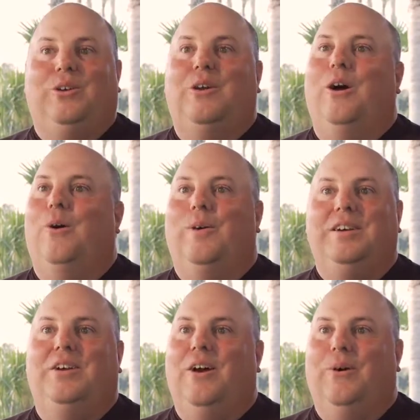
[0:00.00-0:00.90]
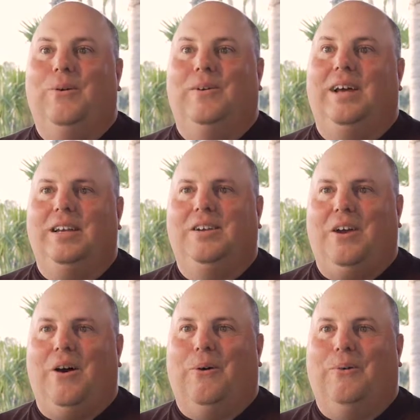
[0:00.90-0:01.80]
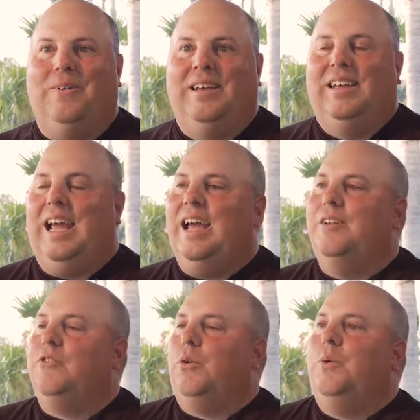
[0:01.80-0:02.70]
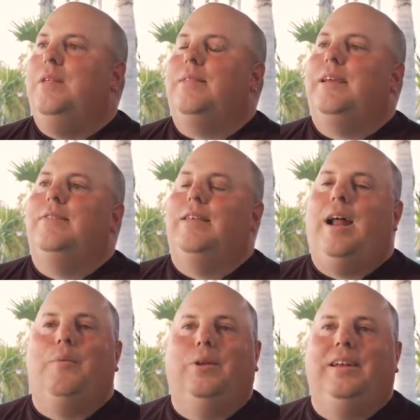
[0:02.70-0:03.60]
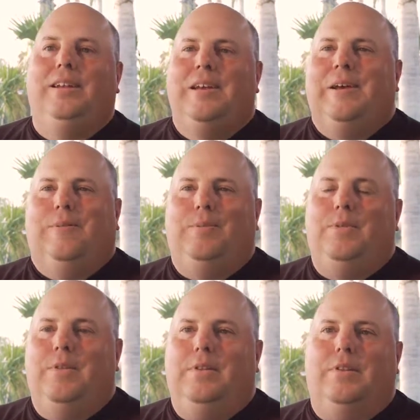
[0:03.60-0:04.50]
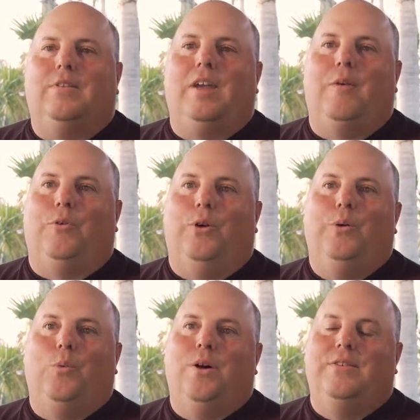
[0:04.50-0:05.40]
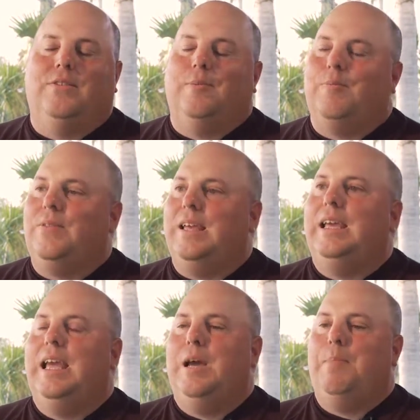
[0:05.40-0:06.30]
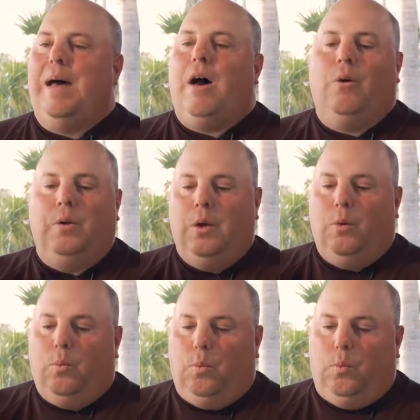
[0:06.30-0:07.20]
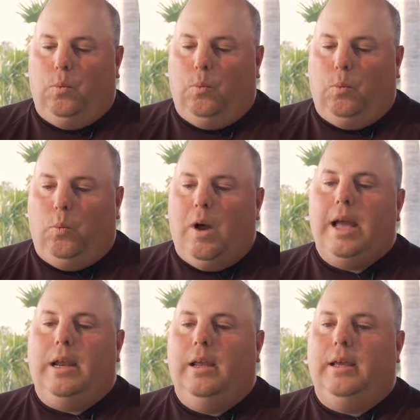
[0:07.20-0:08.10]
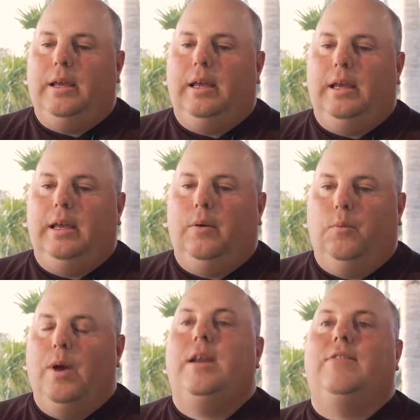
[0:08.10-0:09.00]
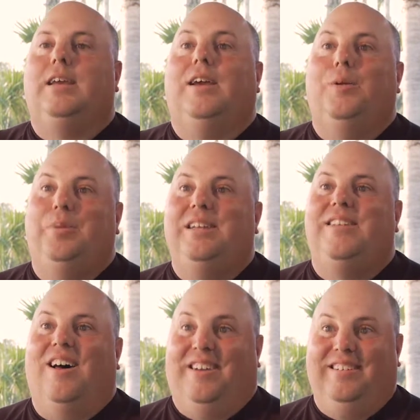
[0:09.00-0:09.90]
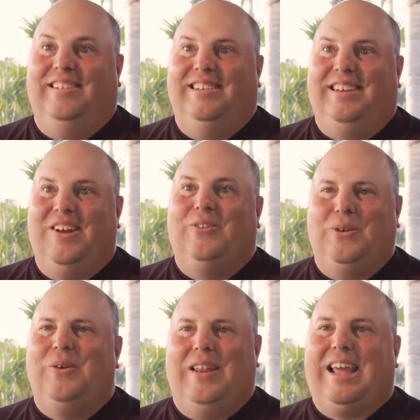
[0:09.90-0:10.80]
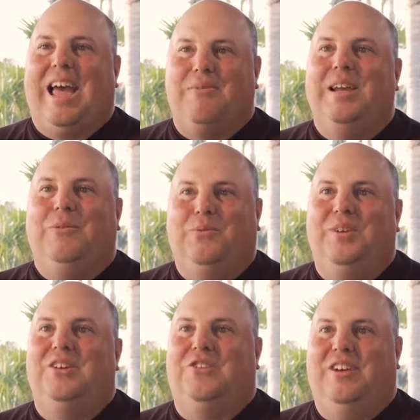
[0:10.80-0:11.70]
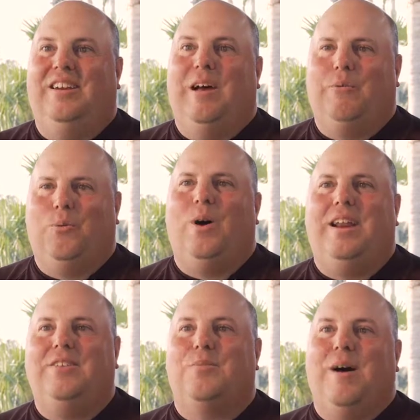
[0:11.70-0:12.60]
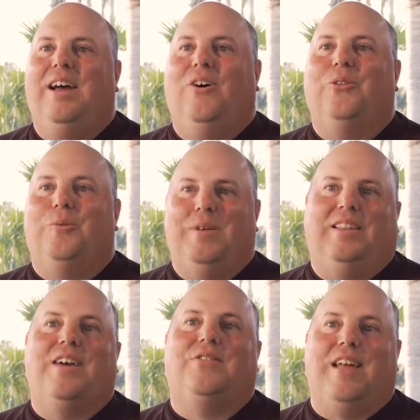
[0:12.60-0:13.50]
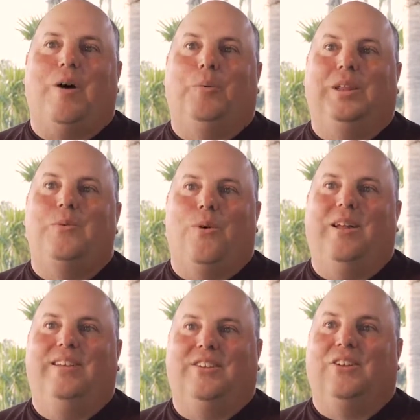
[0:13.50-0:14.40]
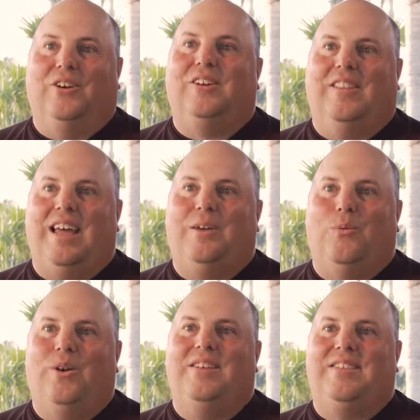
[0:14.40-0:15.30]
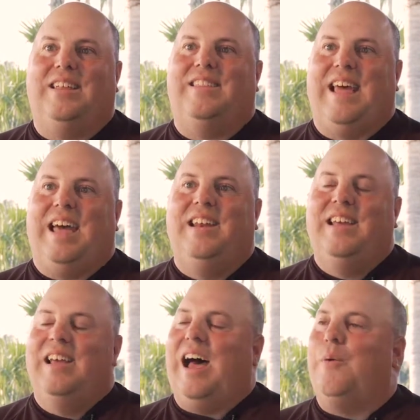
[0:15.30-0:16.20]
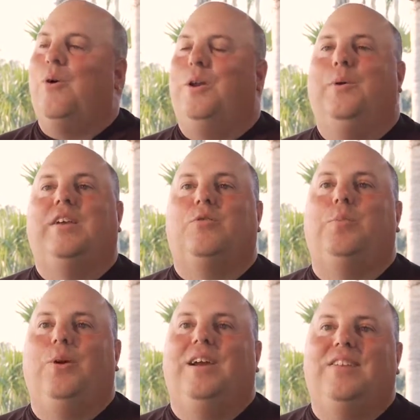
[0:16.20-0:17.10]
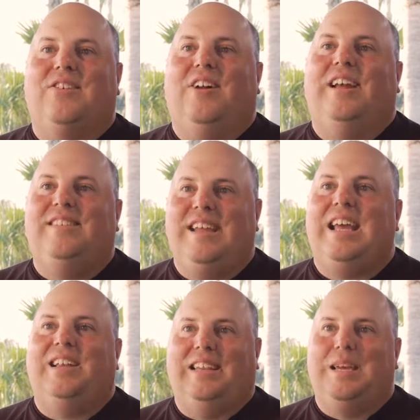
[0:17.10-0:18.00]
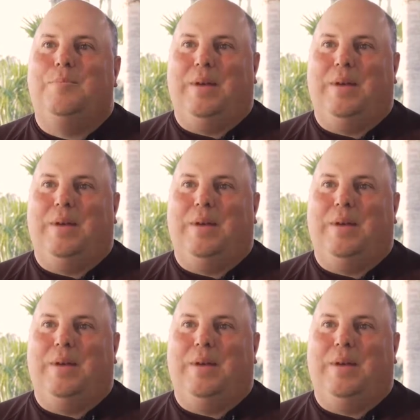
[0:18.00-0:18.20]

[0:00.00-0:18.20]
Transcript: to go and go and go. And so one of the things that I really discovered was thinking about when is it going to be done? Like having a vision of what is my ultimate lifestyle really want to look like? What is it that I want to experience on a daily